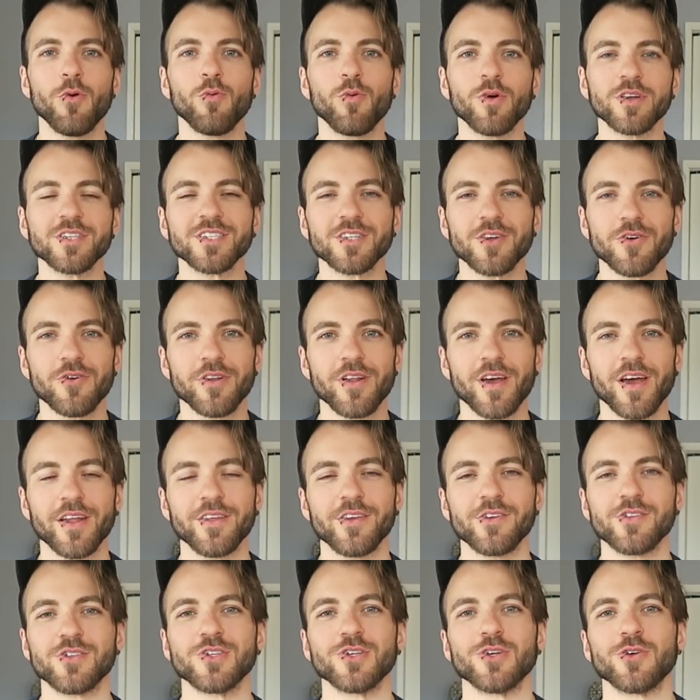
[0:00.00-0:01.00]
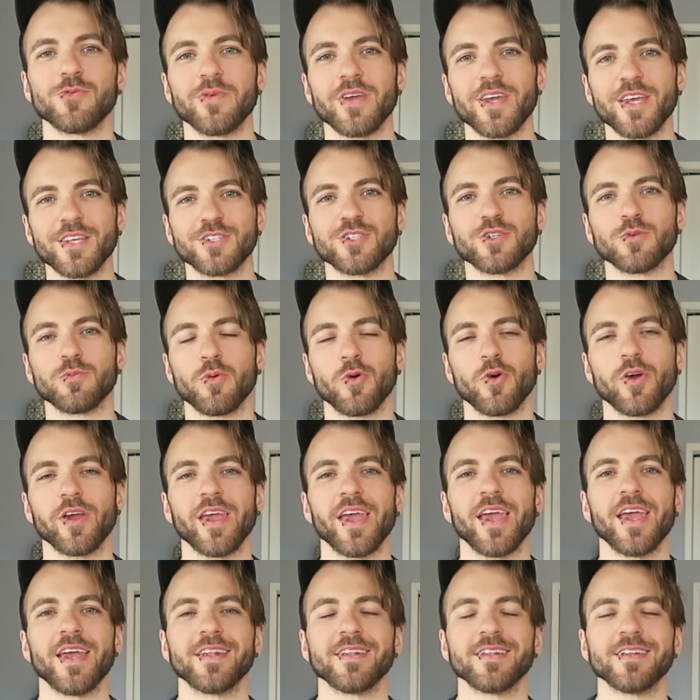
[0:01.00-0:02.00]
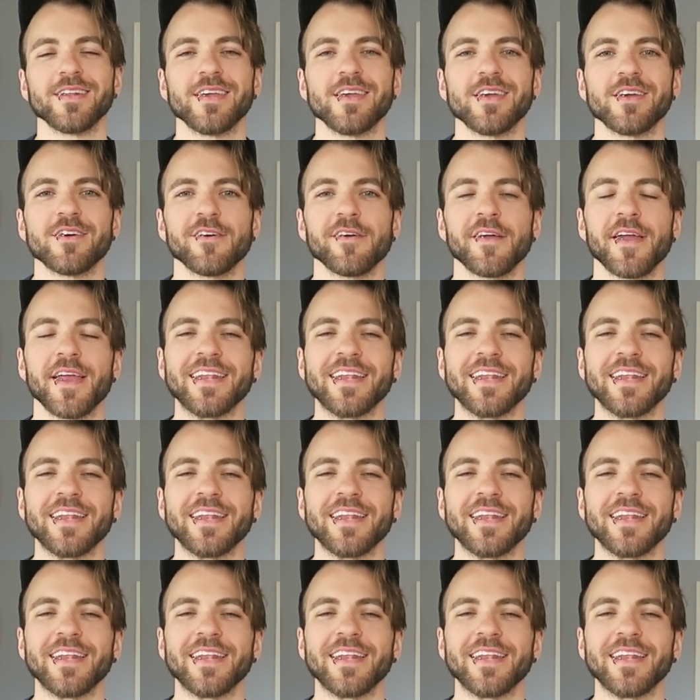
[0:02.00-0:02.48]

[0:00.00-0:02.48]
What's going on YouTube? It's your boy Aiden here,